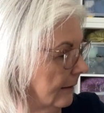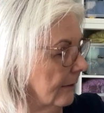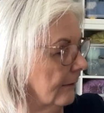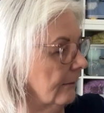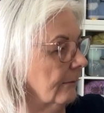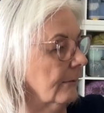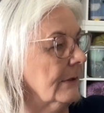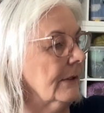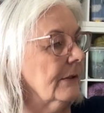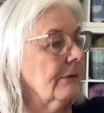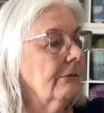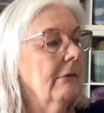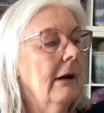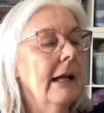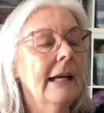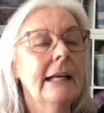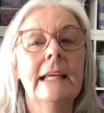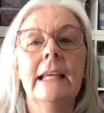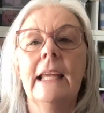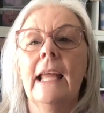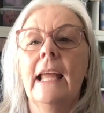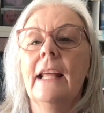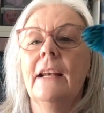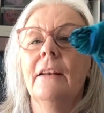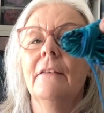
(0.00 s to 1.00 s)
was
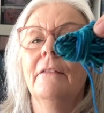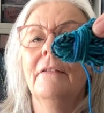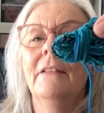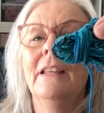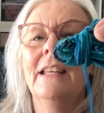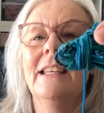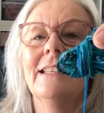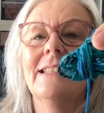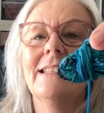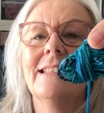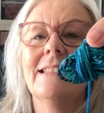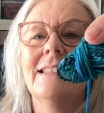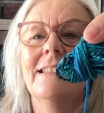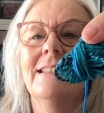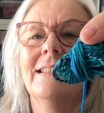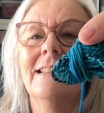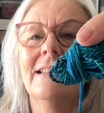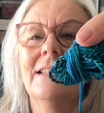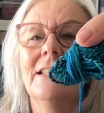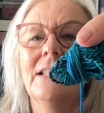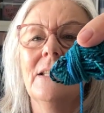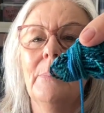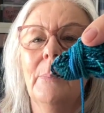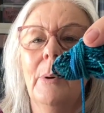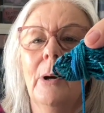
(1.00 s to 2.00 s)
running out of this
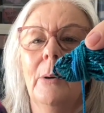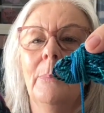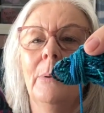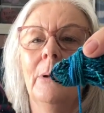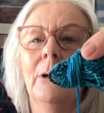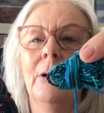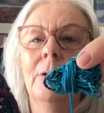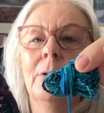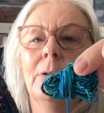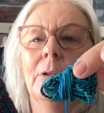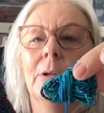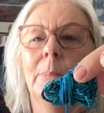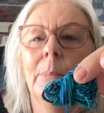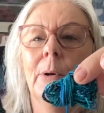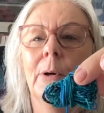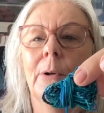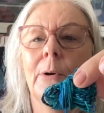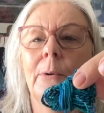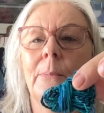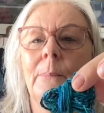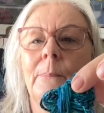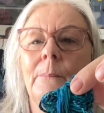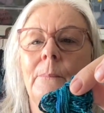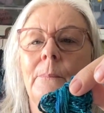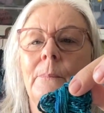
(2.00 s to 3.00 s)
to pop along the
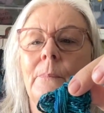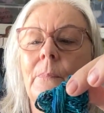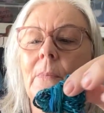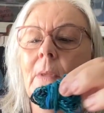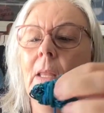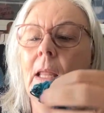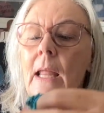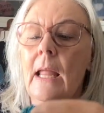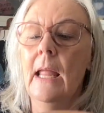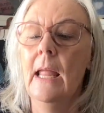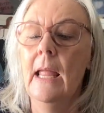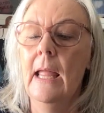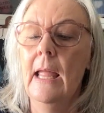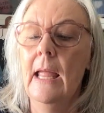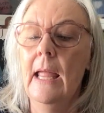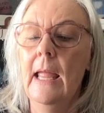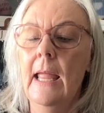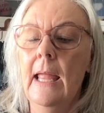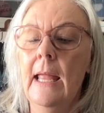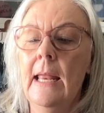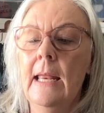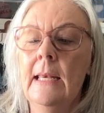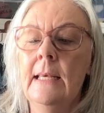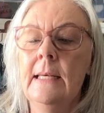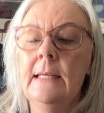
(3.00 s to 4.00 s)
bottom,
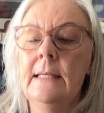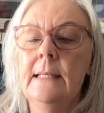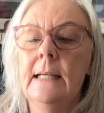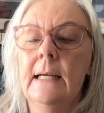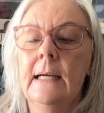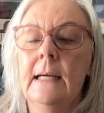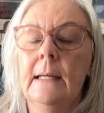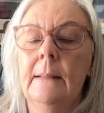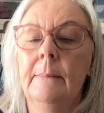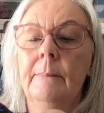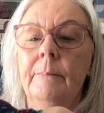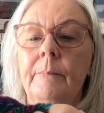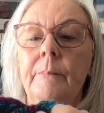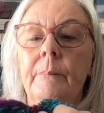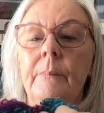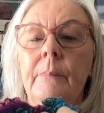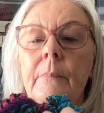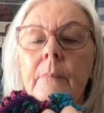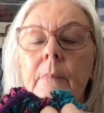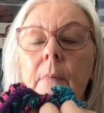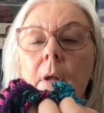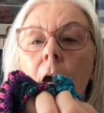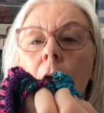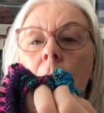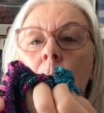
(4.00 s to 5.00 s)
and
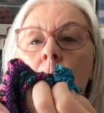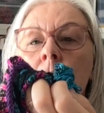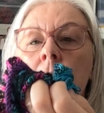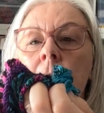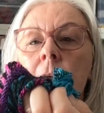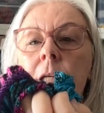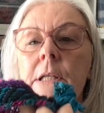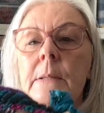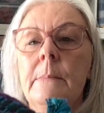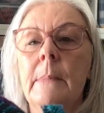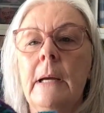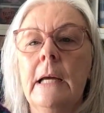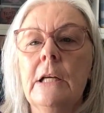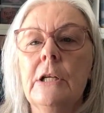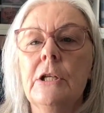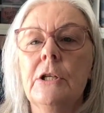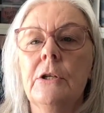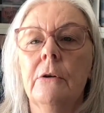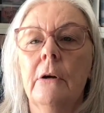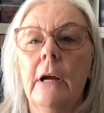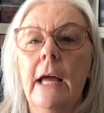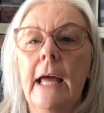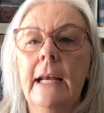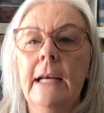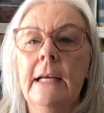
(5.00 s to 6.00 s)
I wanted to make
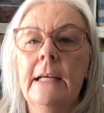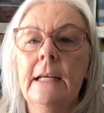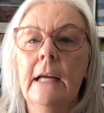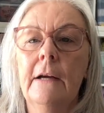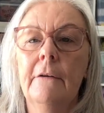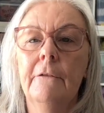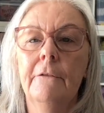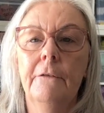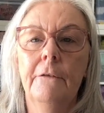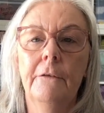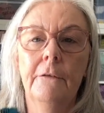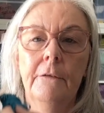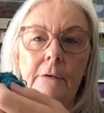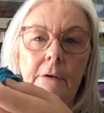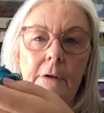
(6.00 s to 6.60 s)
sure I had enough